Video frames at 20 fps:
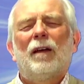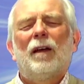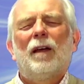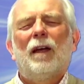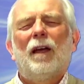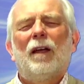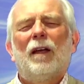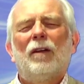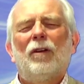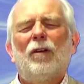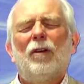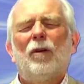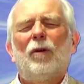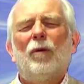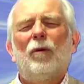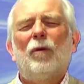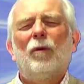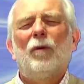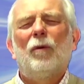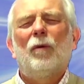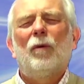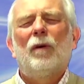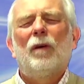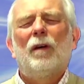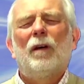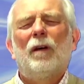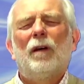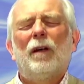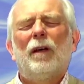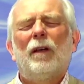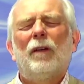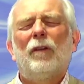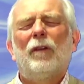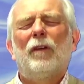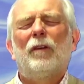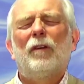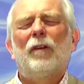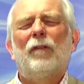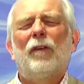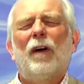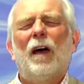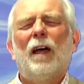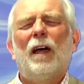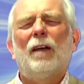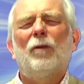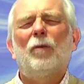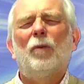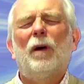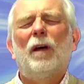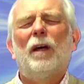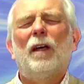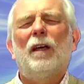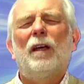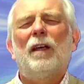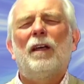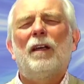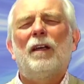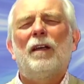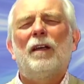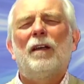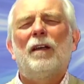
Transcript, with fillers: and you, in the divine way,